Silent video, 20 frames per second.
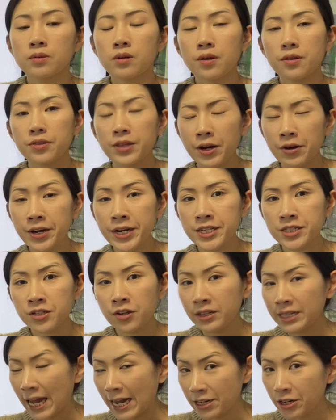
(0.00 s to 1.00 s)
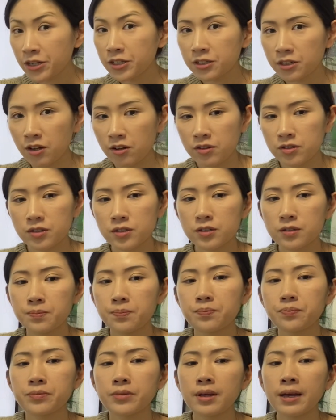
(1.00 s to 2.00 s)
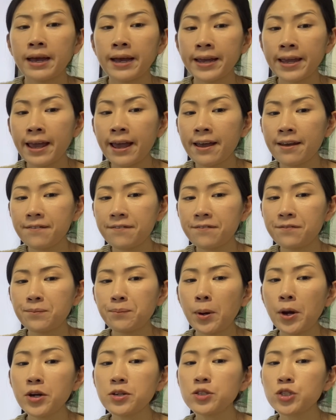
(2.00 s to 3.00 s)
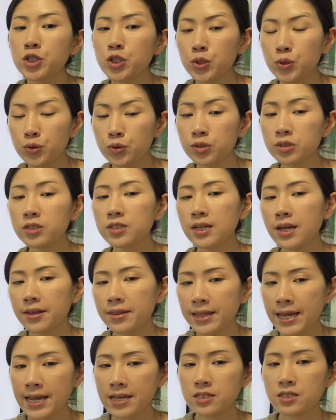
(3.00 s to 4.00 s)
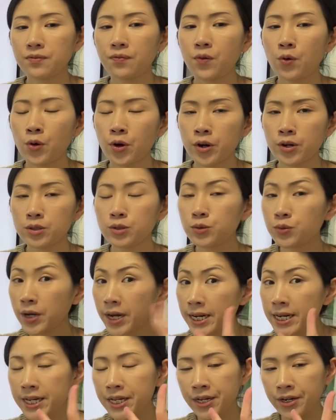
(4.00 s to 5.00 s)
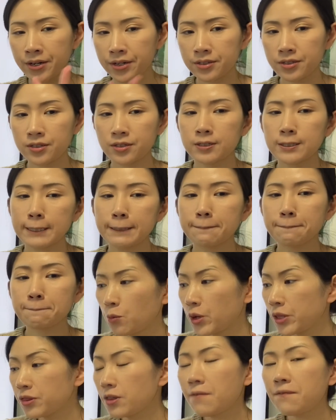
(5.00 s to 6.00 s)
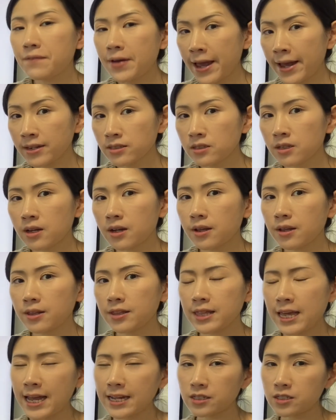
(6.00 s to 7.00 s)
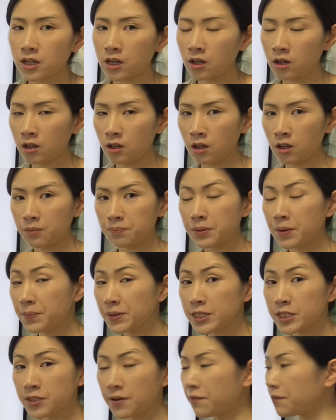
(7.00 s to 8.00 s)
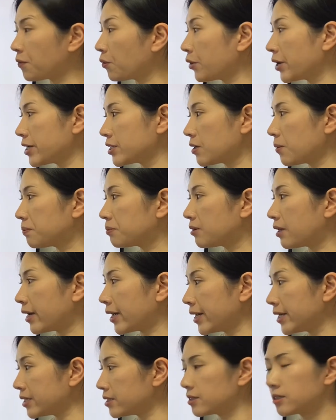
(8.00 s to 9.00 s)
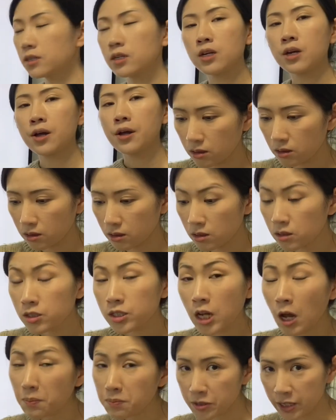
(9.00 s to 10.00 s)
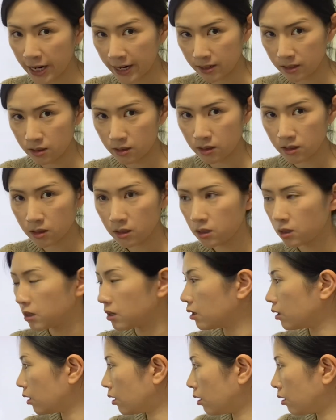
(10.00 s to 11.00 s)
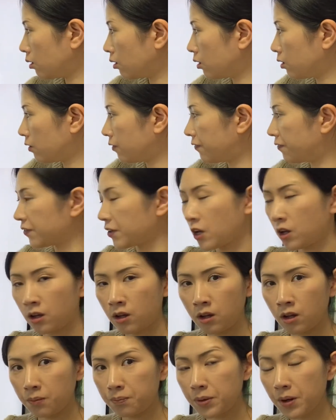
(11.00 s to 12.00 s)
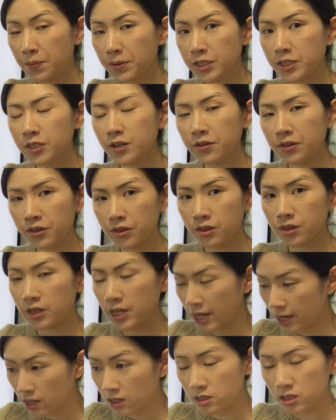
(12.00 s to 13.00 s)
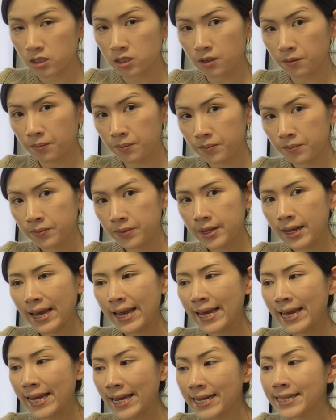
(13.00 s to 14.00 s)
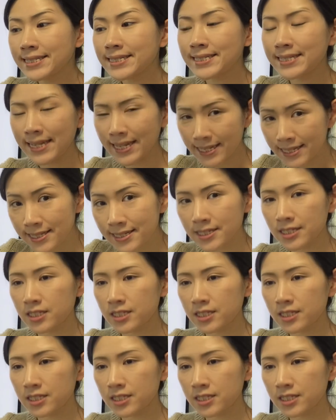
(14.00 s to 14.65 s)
There is another clause. I have pursued this for 20 years. With the fact that the preposition for is applied, subject of the preposition this exists